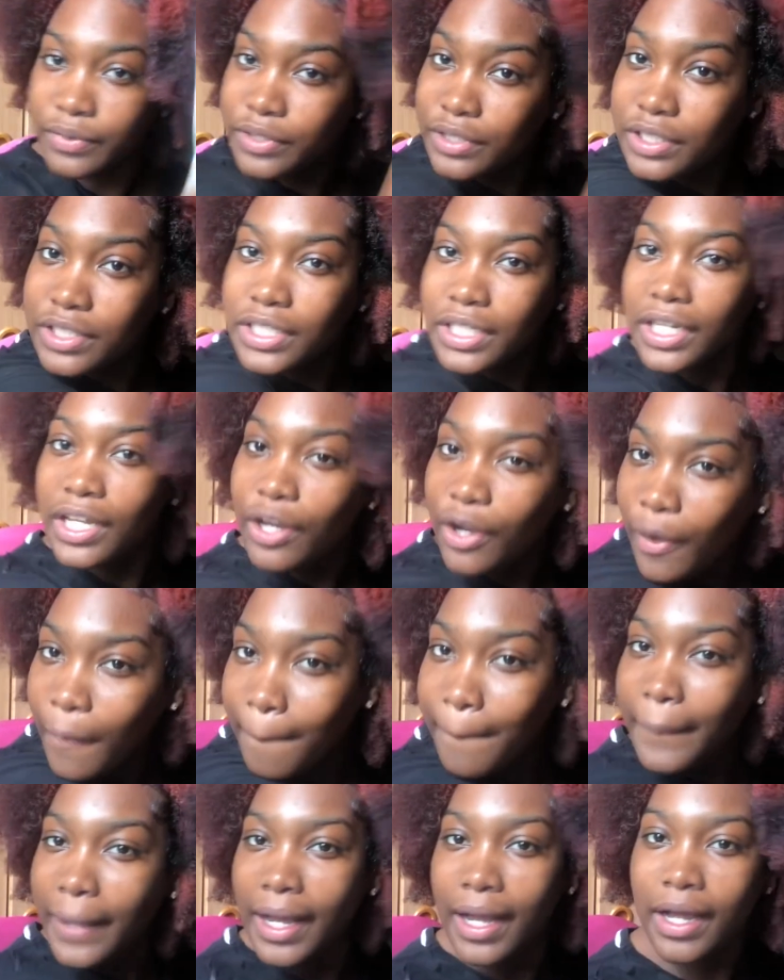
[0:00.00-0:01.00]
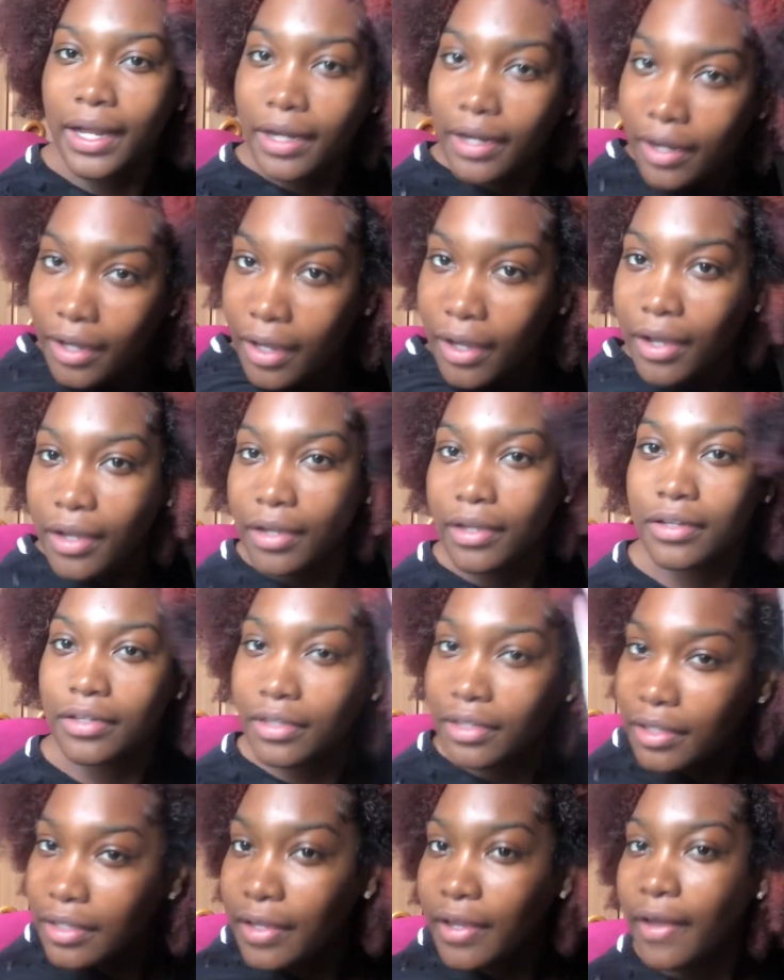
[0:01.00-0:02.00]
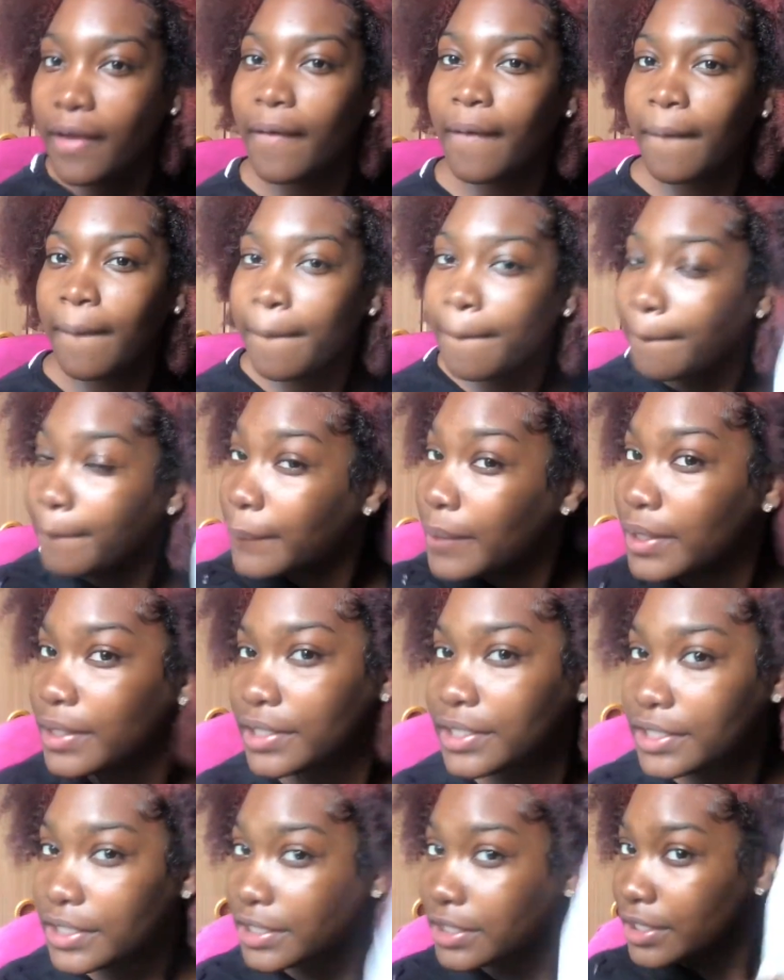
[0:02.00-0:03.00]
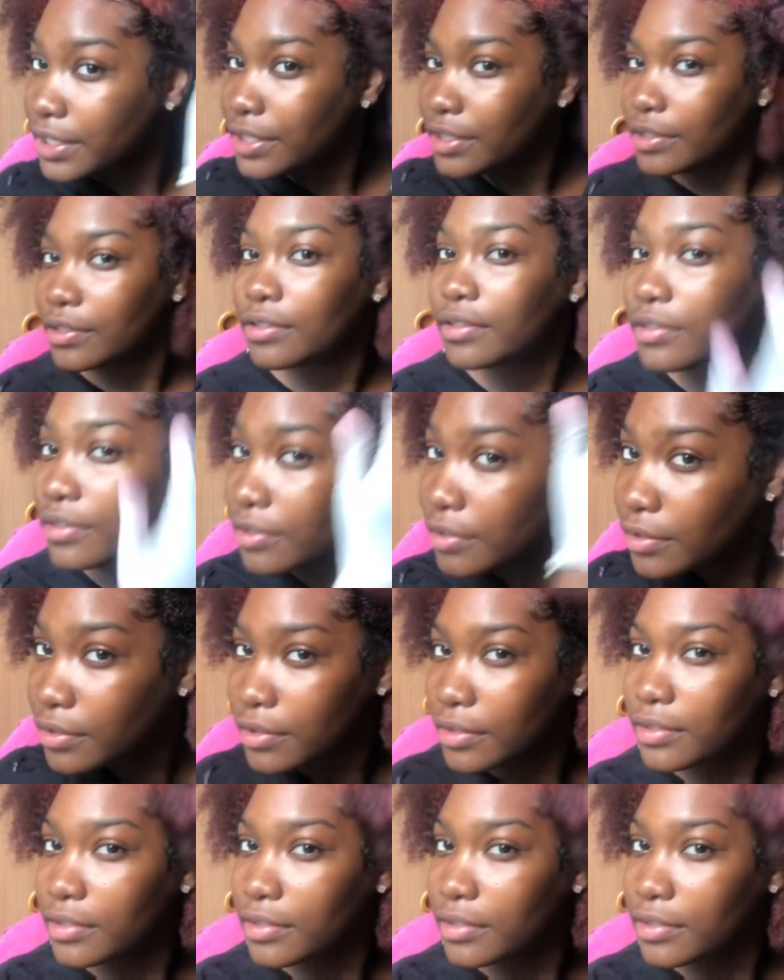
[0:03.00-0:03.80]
she look bad now, but she look